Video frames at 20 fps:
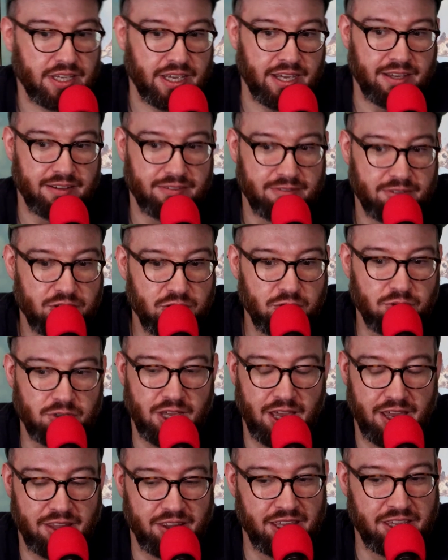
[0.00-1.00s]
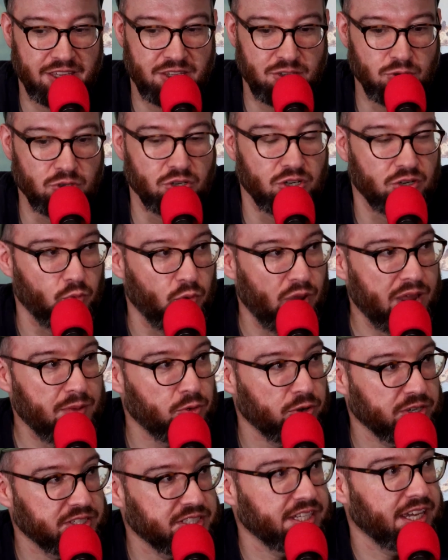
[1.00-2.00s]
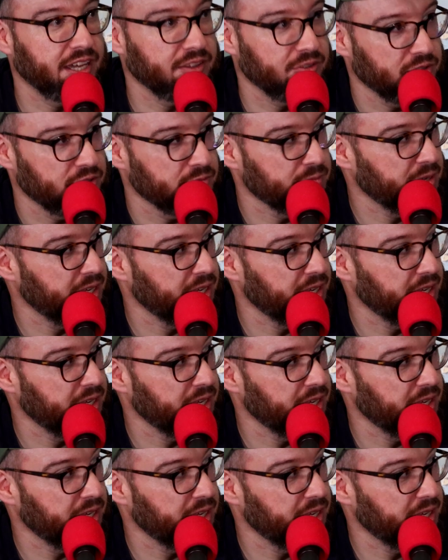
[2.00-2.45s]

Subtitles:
yeah. You look way more together than